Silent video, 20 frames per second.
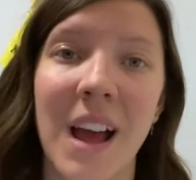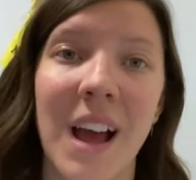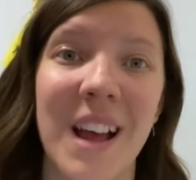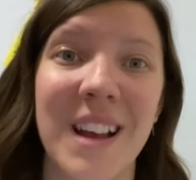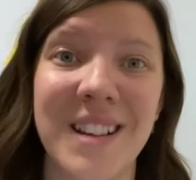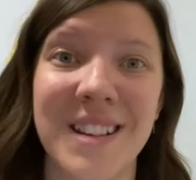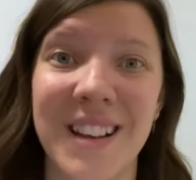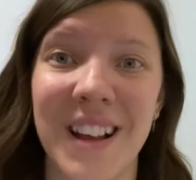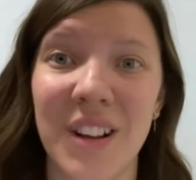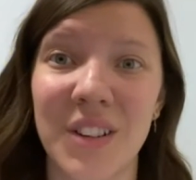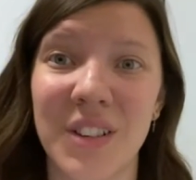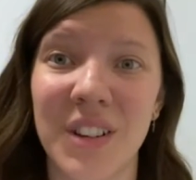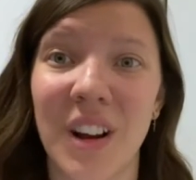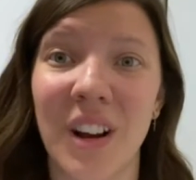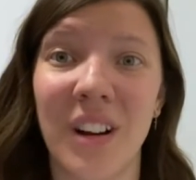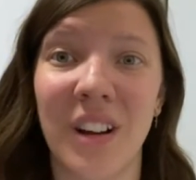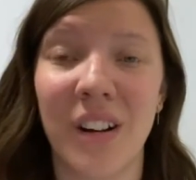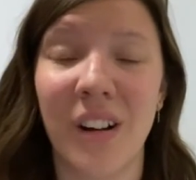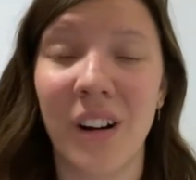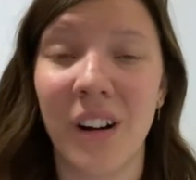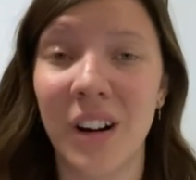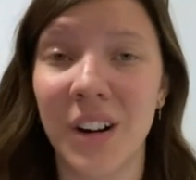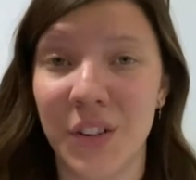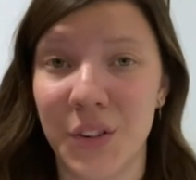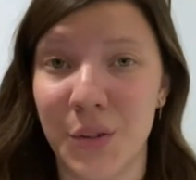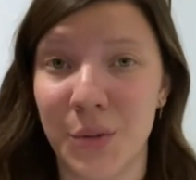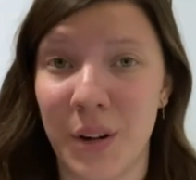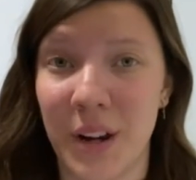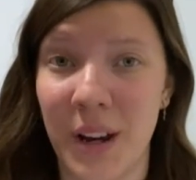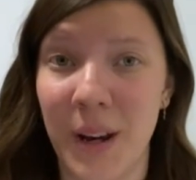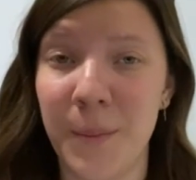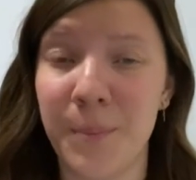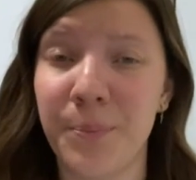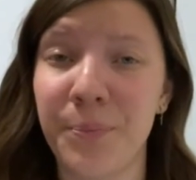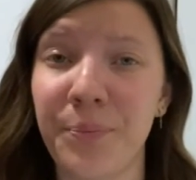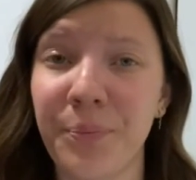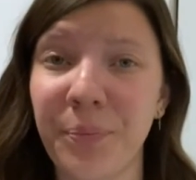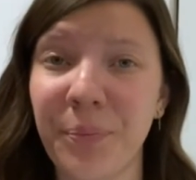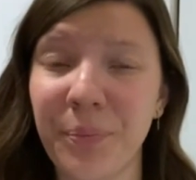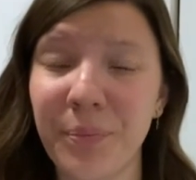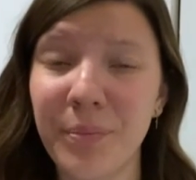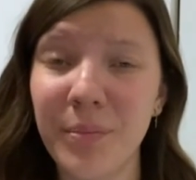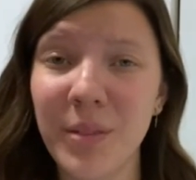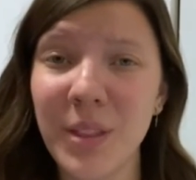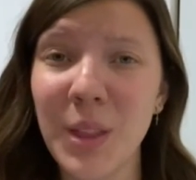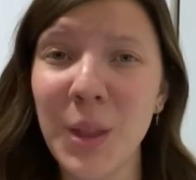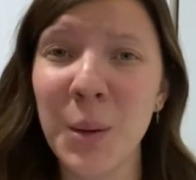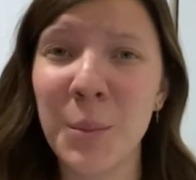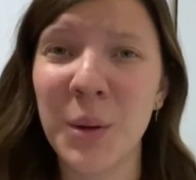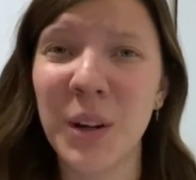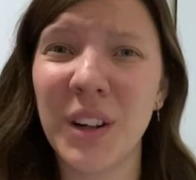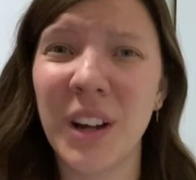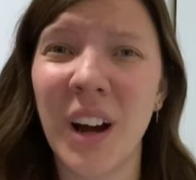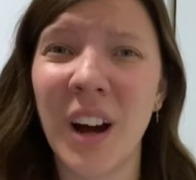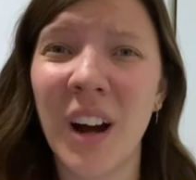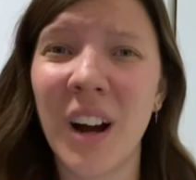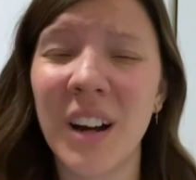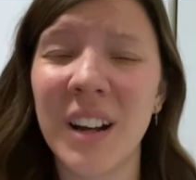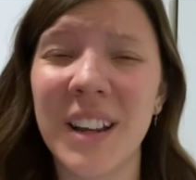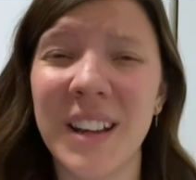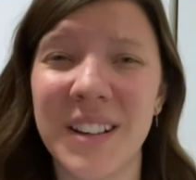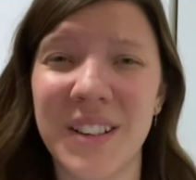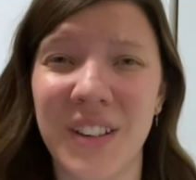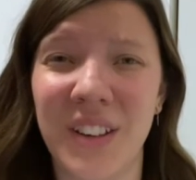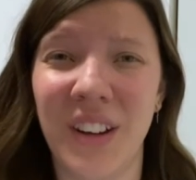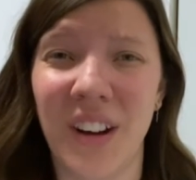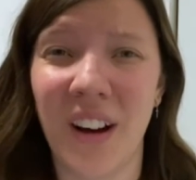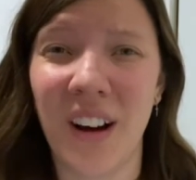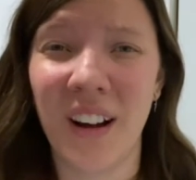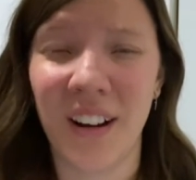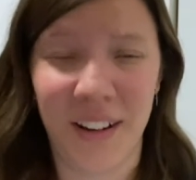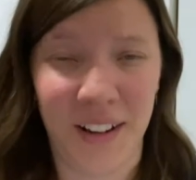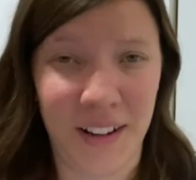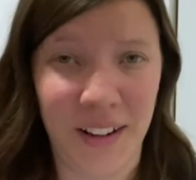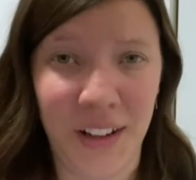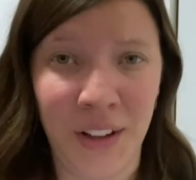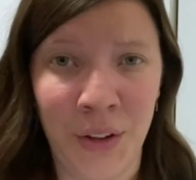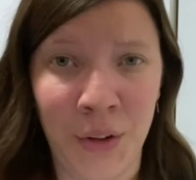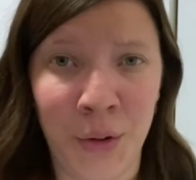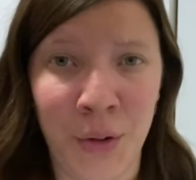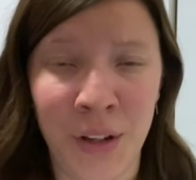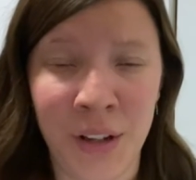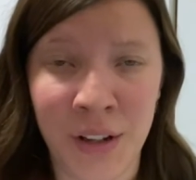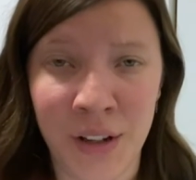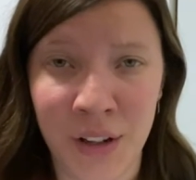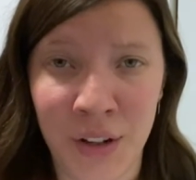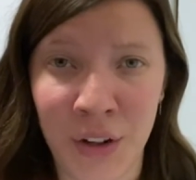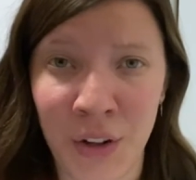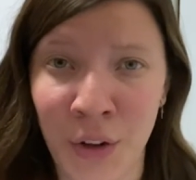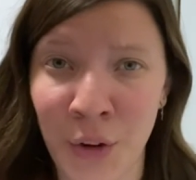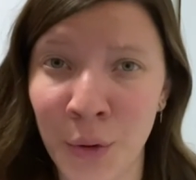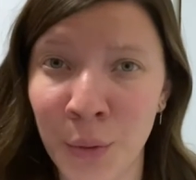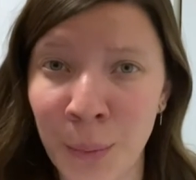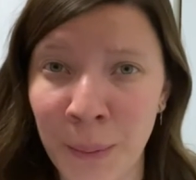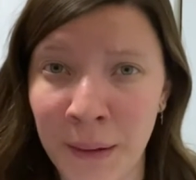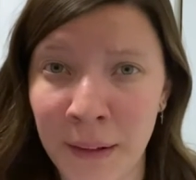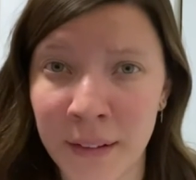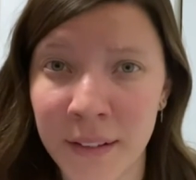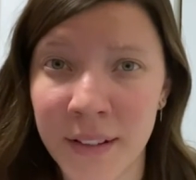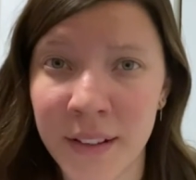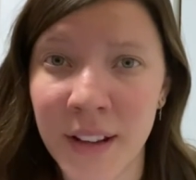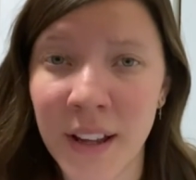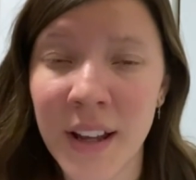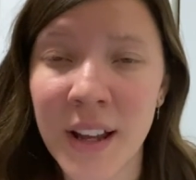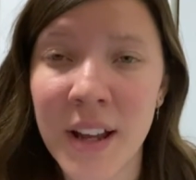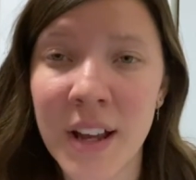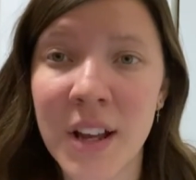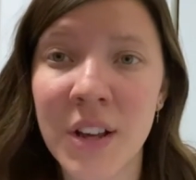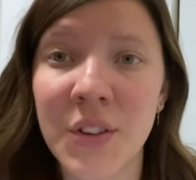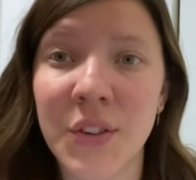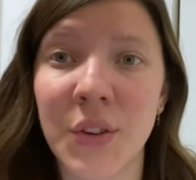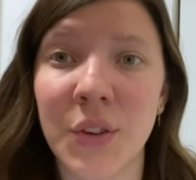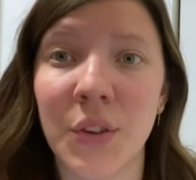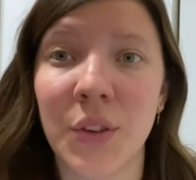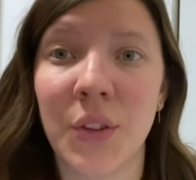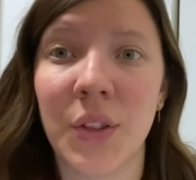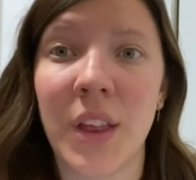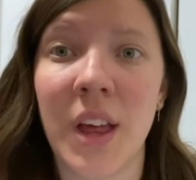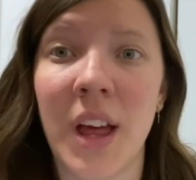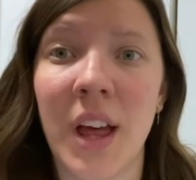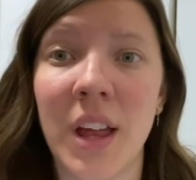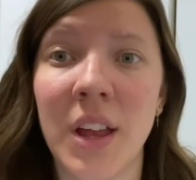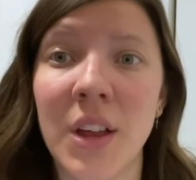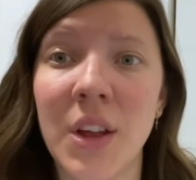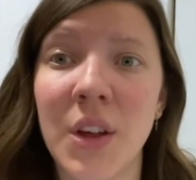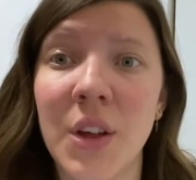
It sounds kind of harsh, right? But God is God, and He created humans so that,